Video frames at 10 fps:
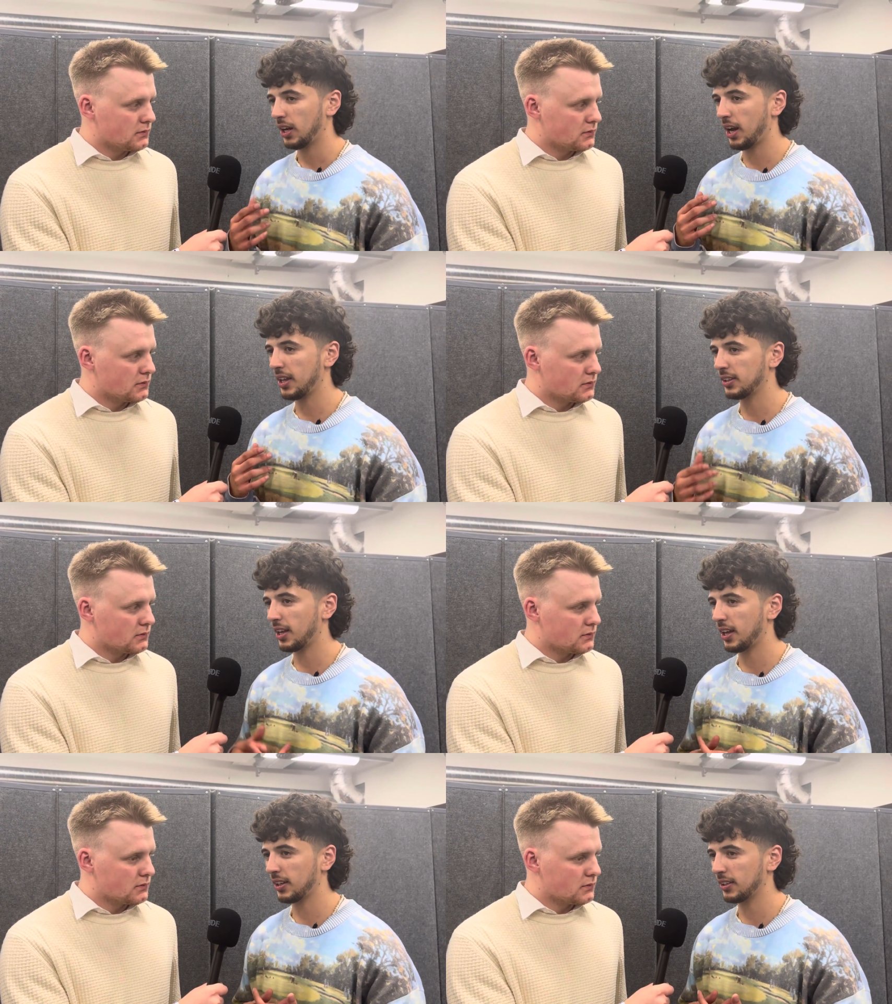Speaker 1: And
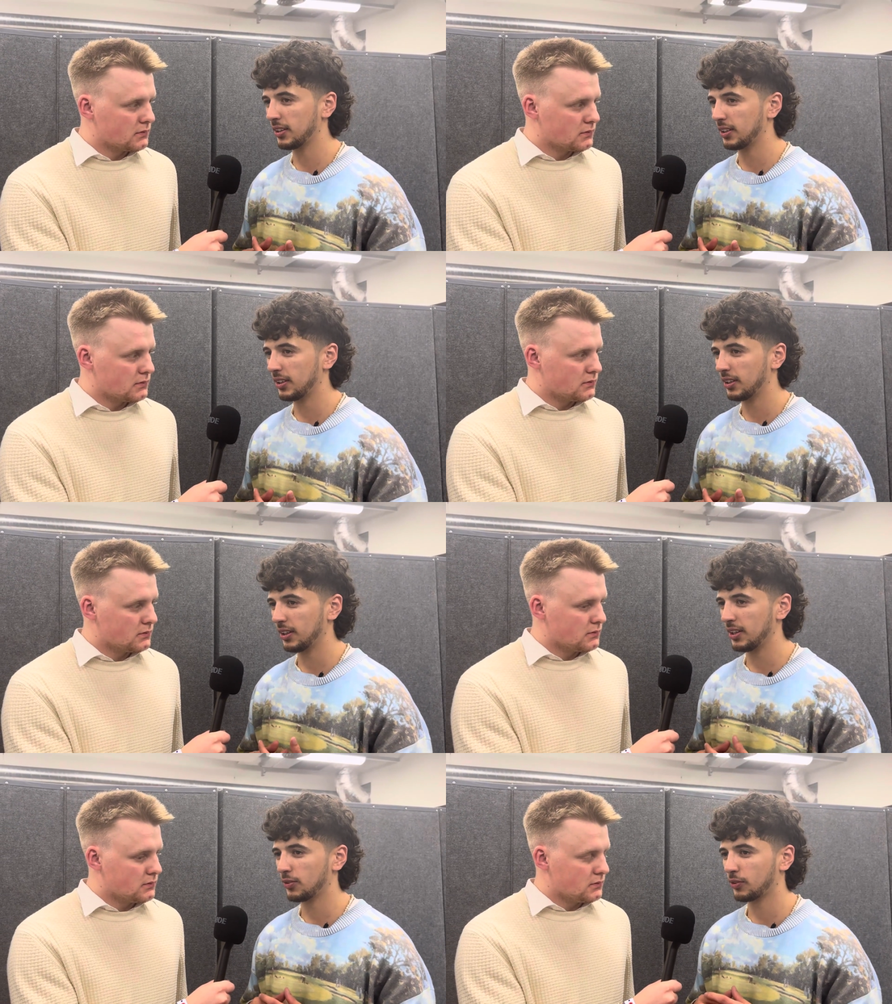then
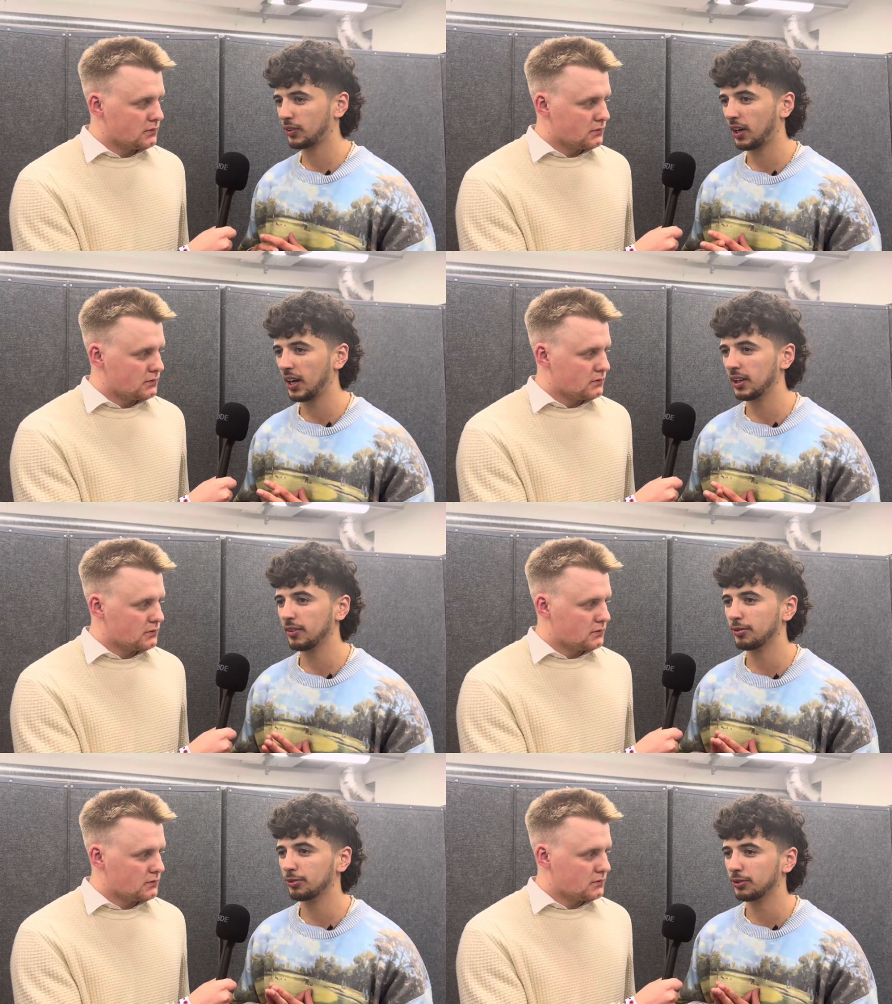it's kind
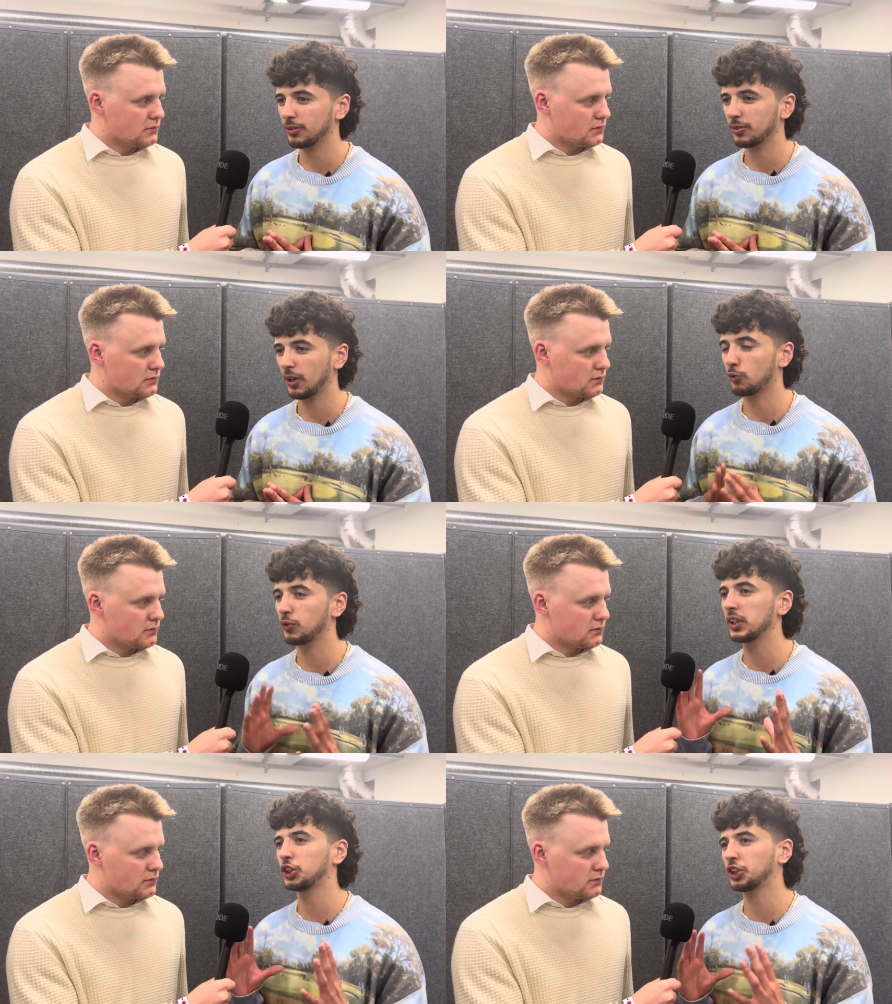of, it's
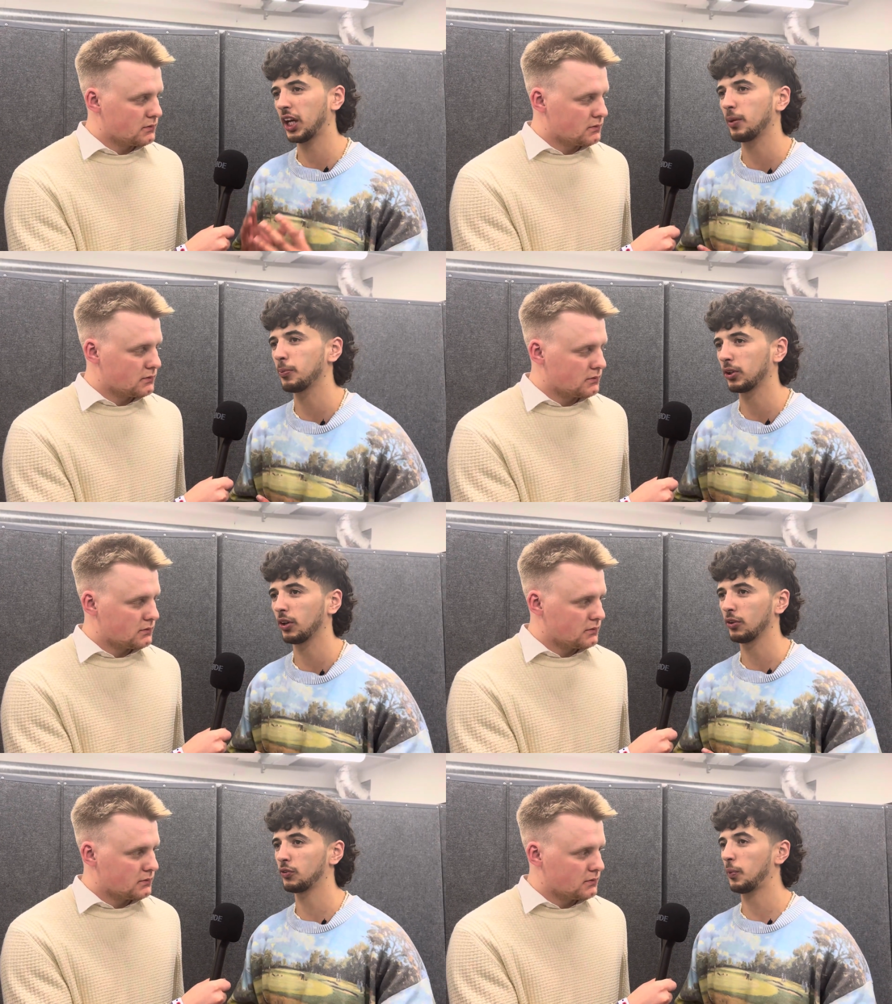really shitty
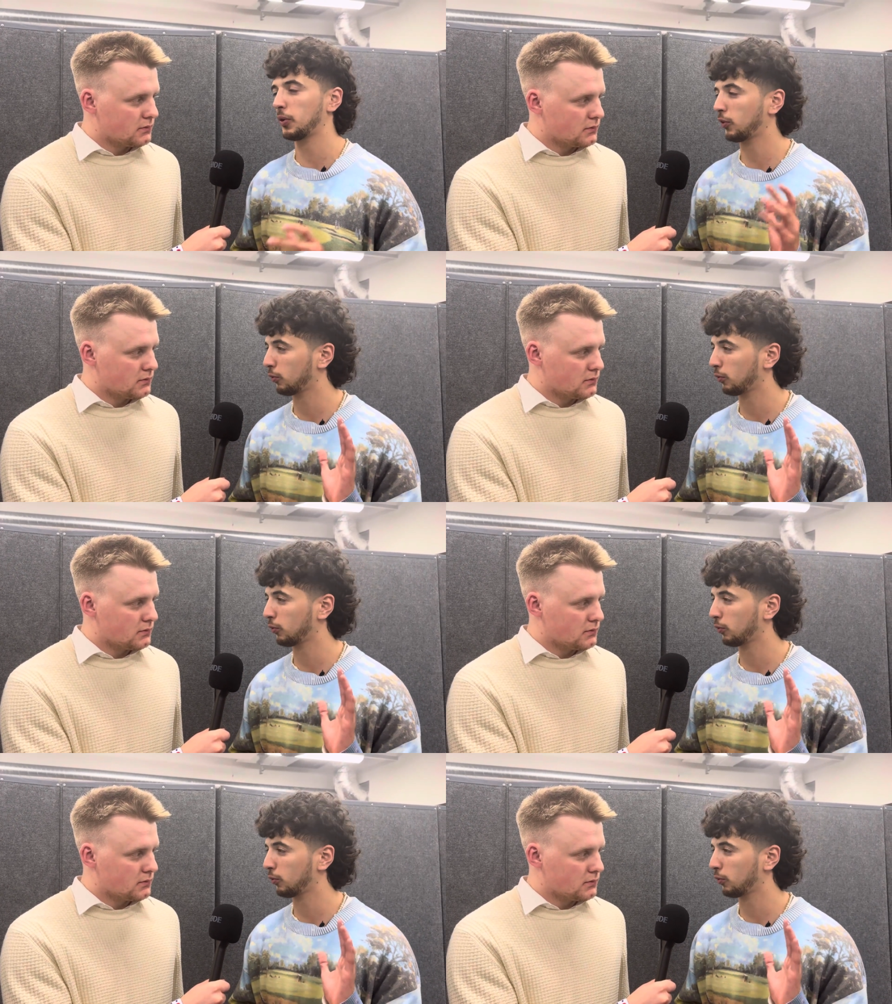because they were